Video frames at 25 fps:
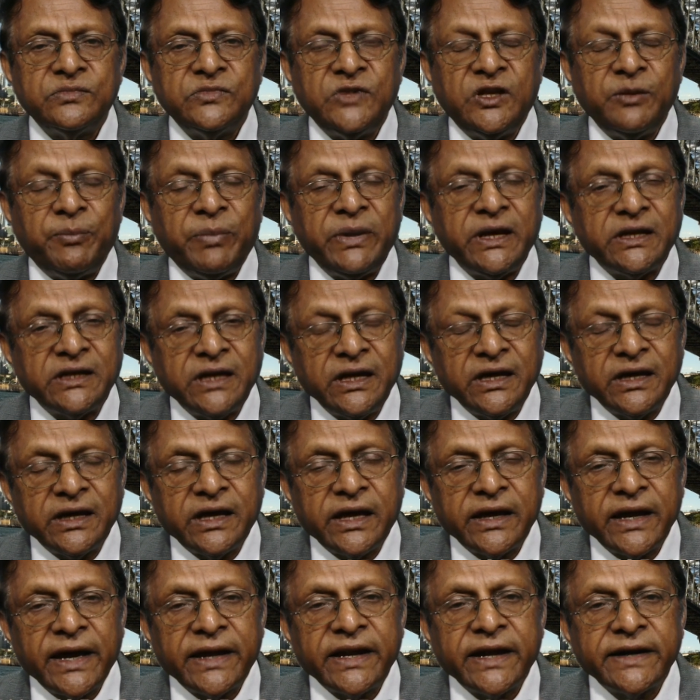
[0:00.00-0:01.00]
depicting
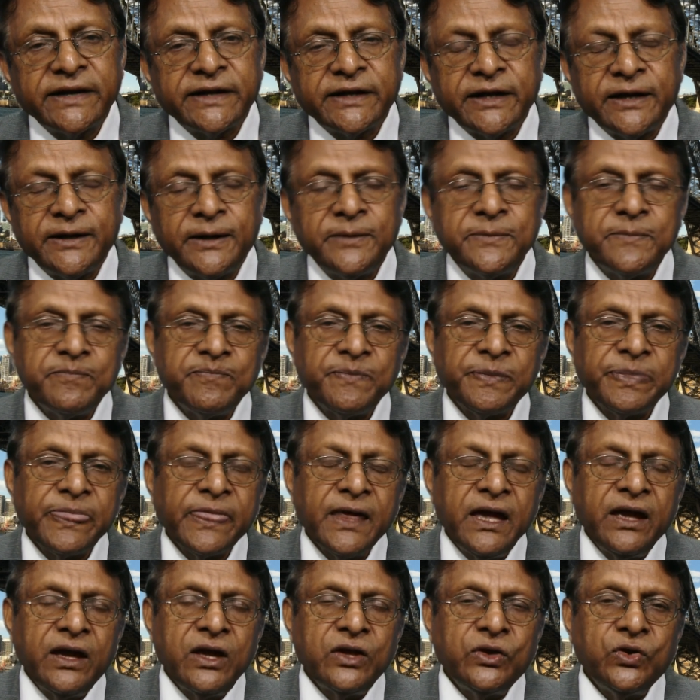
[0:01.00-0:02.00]
character.
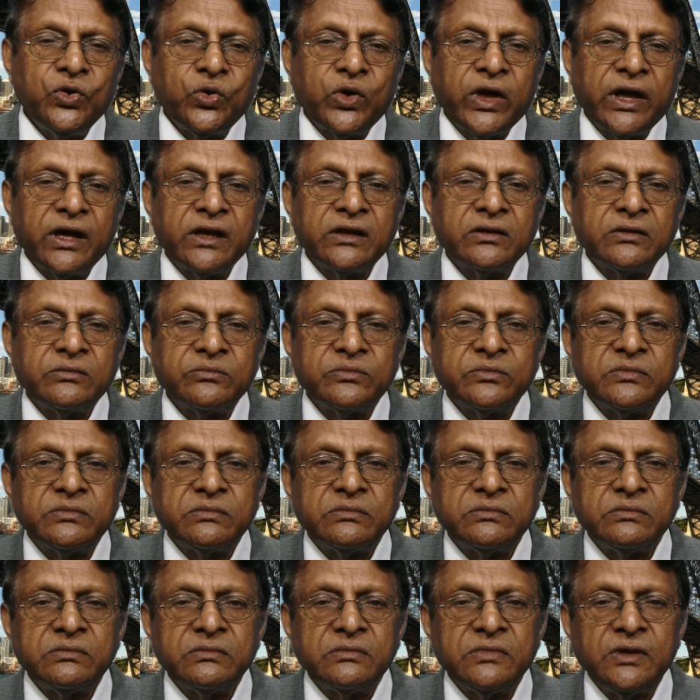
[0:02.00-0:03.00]
You
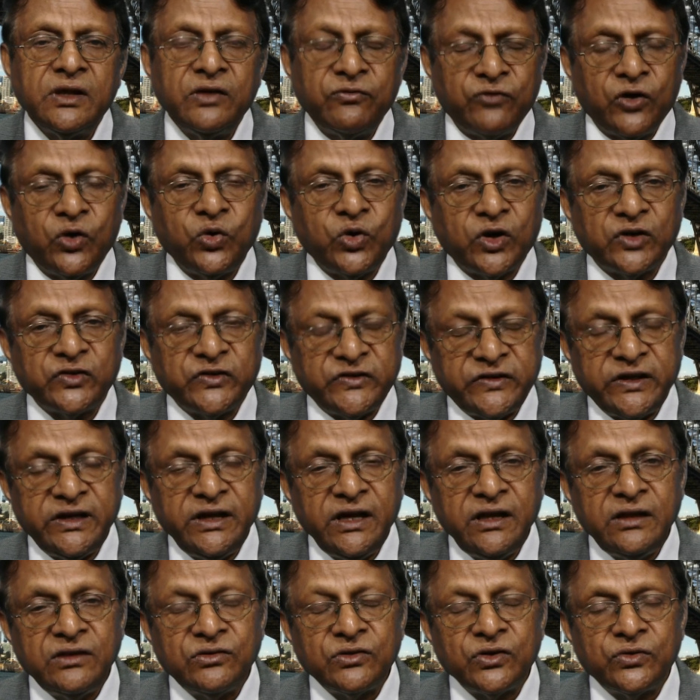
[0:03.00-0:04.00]
can evoke a
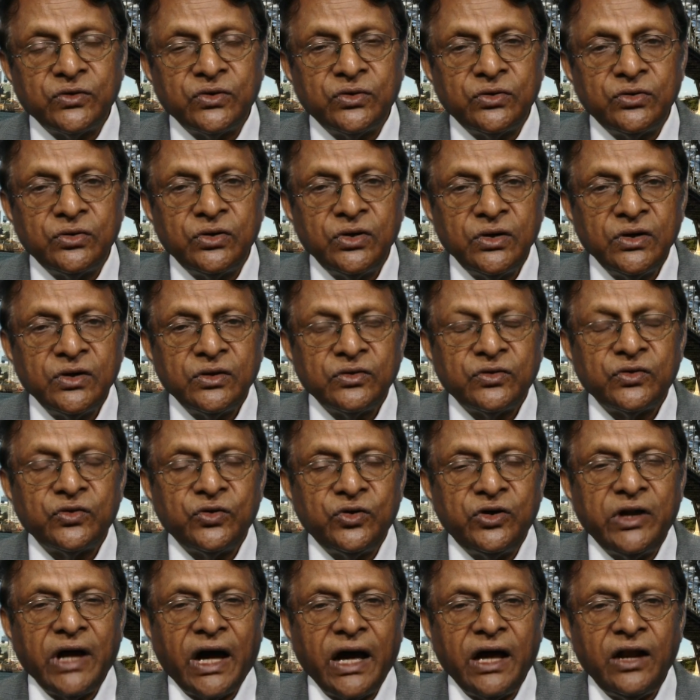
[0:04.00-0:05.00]
scene through
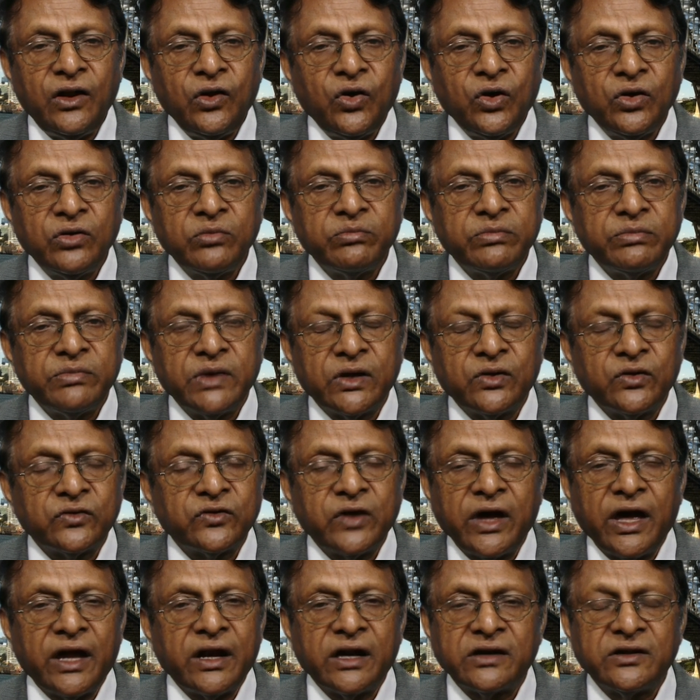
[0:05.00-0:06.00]
dialogue, because
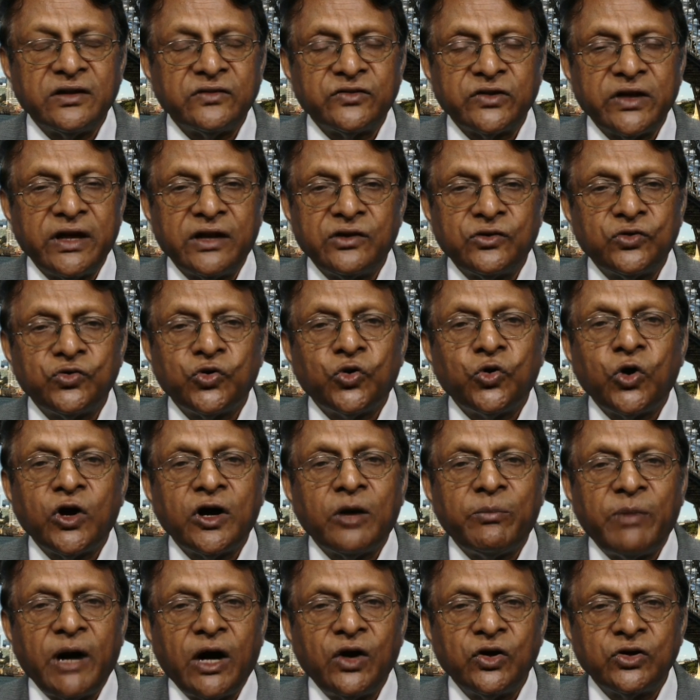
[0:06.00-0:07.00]
characters can talk
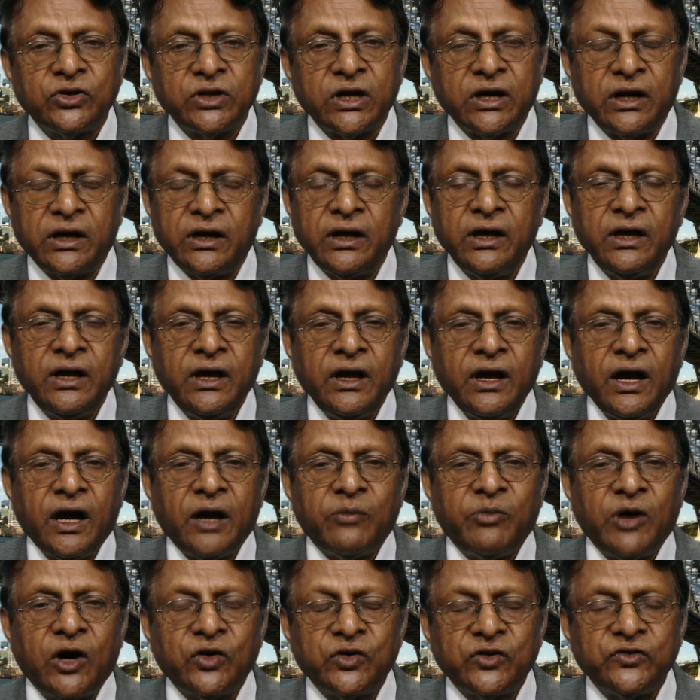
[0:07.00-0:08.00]

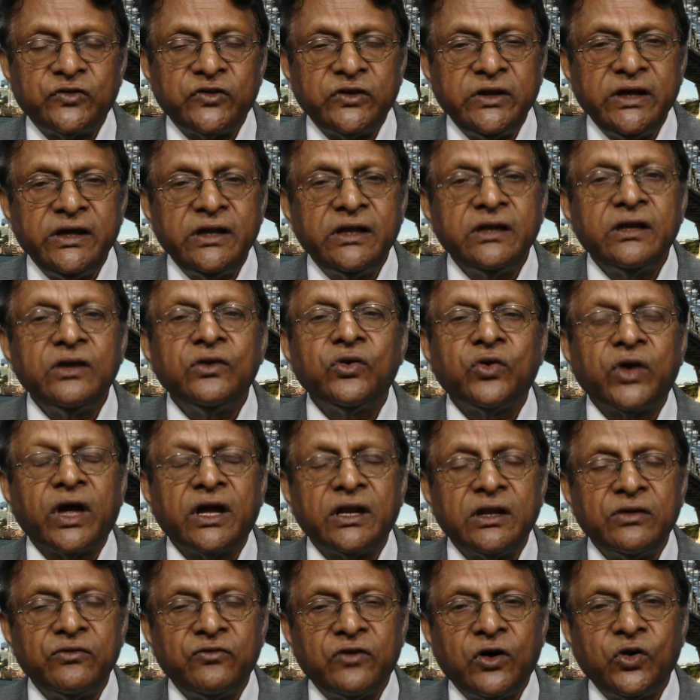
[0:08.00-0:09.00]
about a scene. You
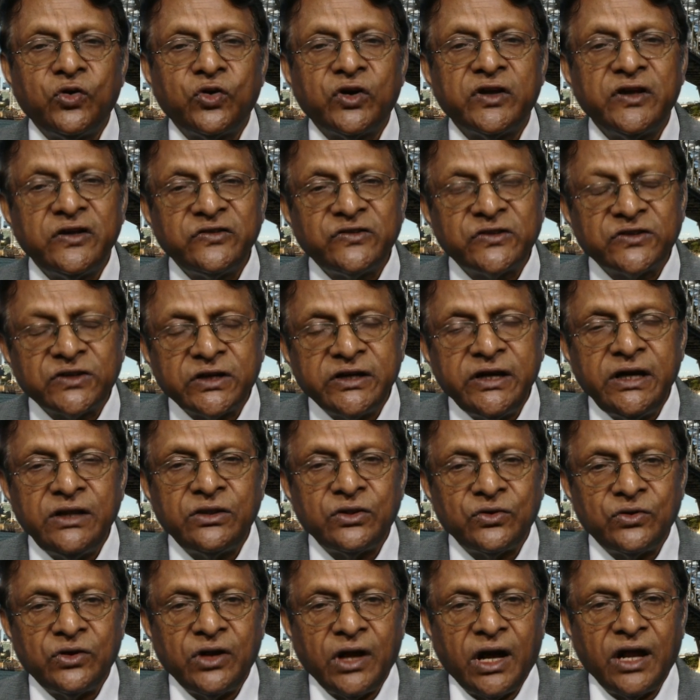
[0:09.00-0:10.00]
can evoke
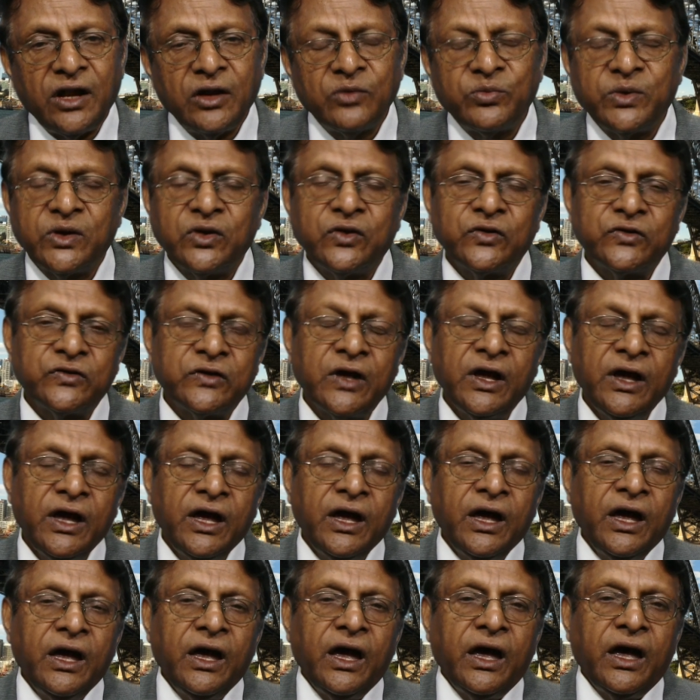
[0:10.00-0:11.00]
history through dialogue, because
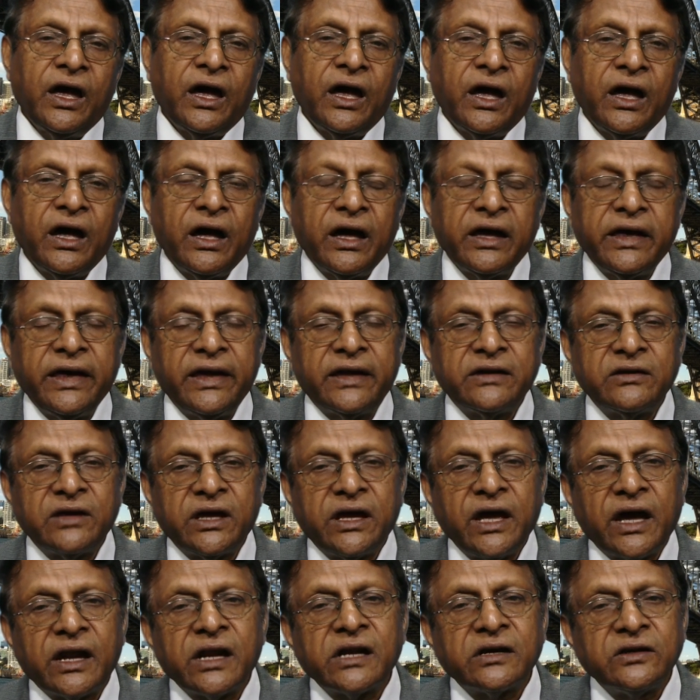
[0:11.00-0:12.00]
again,
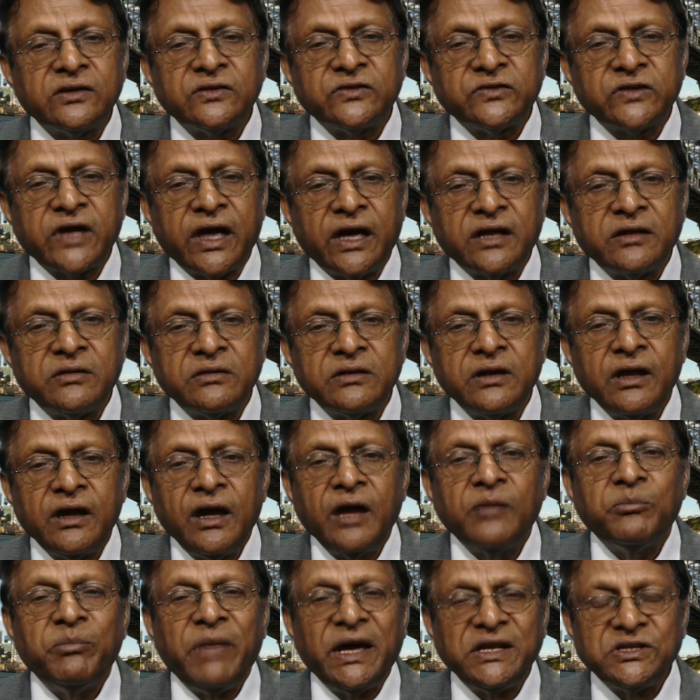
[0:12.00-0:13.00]
characters can
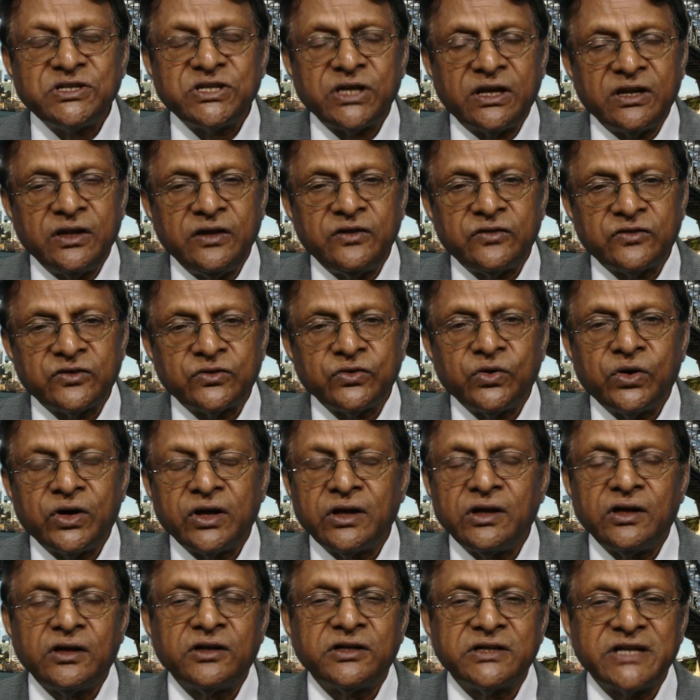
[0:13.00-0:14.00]
mention
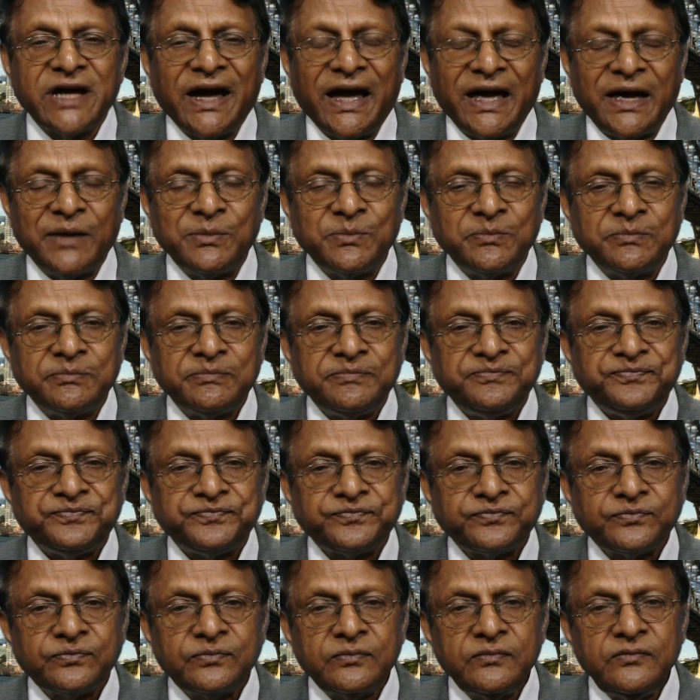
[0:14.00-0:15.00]
historical time.
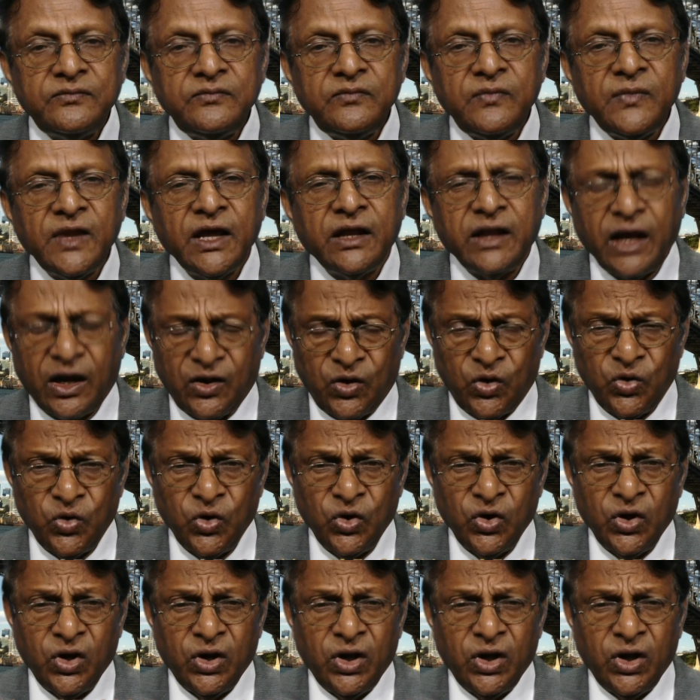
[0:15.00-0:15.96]
Now,